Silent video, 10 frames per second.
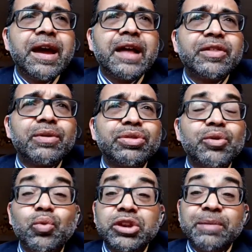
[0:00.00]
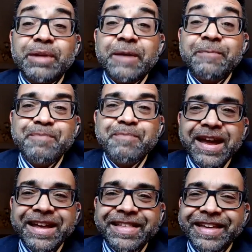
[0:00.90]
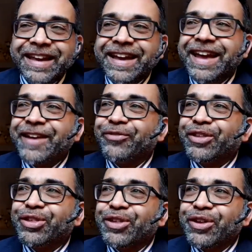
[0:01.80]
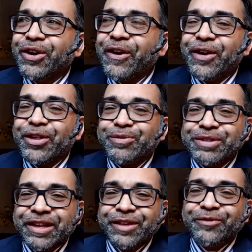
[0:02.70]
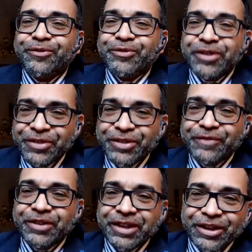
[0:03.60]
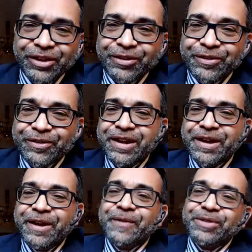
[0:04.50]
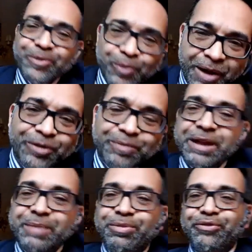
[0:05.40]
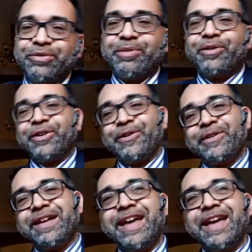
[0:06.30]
And so I thought, wouldn't it be amazing if the church was at the front of the queue to welcome people from Hong Kong?